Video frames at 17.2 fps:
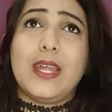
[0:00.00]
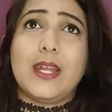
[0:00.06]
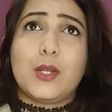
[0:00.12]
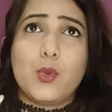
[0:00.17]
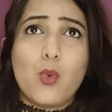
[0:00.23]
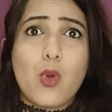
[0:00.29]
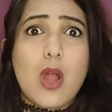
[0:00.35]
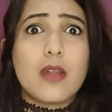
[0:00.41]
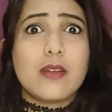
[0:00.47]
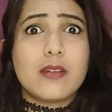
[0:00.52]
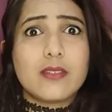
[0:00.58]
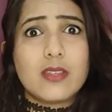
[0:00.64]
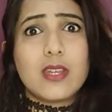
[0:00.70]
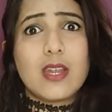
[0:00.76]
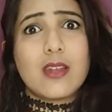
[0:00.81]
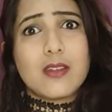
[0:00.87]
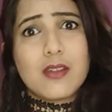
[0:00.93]
like 200,
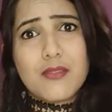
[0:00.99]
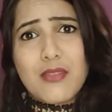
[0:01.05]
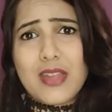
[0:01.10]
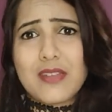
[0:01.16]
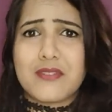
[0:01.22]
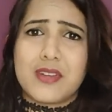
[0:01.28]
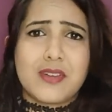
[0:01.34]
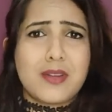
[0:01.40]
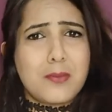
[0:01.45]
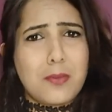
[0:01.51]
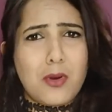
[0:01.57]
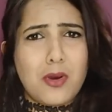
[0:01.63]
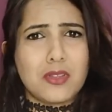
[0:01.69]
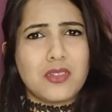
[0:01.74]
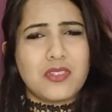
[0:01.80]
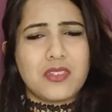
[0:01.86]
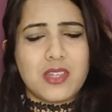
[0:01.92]
300, 500.
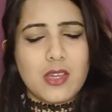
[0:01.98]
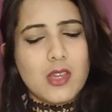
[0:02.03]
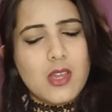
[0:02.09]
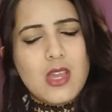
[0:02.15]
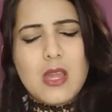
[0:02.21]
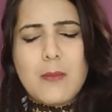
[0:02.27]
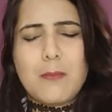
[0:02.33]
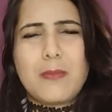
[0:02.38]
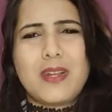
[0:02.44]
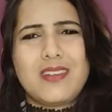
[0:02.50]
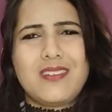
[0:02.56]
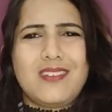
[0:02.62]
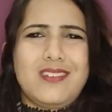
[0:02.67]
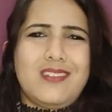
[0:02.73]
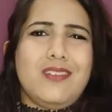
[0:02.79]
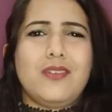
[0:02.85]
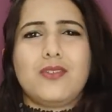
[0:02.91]

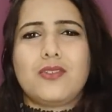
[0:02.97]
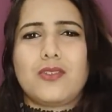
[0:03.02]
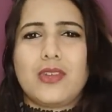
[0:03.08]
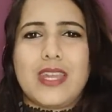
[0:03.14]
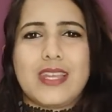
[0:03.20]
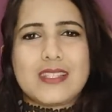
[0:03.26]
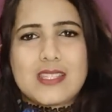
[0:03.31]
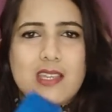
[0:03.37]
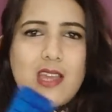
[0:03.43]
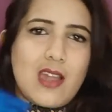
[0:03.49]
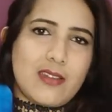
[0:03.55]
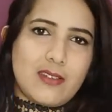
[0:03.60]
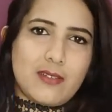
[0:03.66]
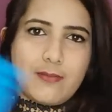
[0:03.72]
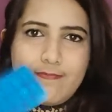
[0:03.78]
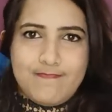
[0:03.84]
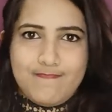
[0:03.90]
But you know, to get
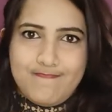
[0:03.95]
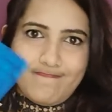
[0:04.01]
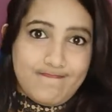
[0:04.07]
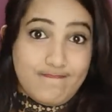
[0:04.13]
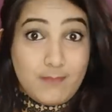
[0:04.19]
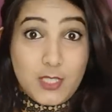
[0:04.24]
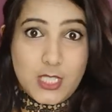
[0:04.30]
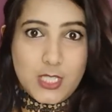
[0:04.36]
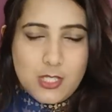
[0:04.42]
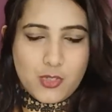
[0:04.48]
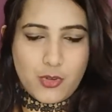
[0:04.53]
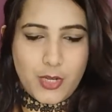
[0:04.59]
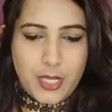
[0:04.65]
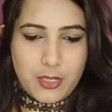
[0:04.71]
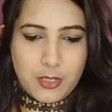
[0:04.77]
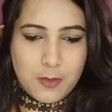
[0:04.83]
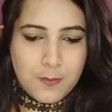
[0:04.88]
started, this is
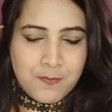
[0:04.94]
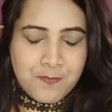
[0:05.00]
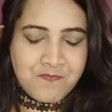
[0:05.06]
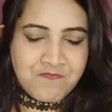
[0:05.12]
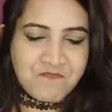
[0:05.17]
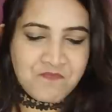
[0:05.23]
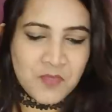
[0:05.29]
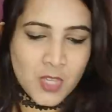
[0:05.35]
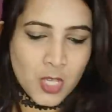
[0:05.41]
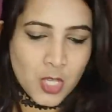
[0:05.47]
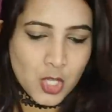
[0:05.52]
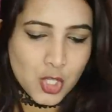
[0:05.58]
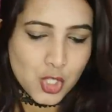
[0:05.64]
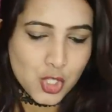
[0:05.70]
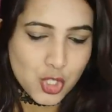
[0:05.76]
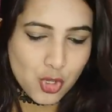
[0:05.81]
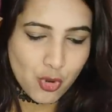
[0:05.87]
great.
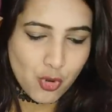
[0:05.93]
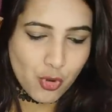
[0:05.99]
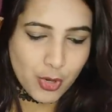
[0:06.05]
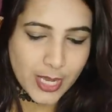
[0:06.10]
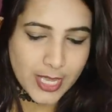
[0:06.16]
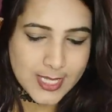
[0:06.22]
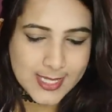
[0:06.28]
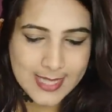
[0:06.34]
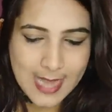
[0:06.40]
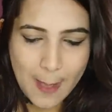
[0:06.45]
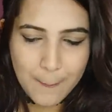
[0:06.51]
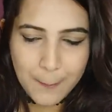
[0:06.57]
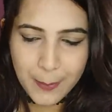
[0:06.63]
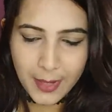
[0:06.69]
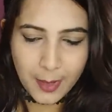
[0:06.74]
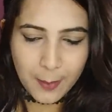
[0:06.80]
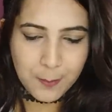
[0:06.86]
So, ho gaya
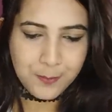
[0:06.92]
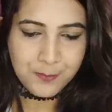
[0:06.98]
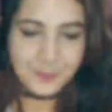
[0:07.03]
stamping.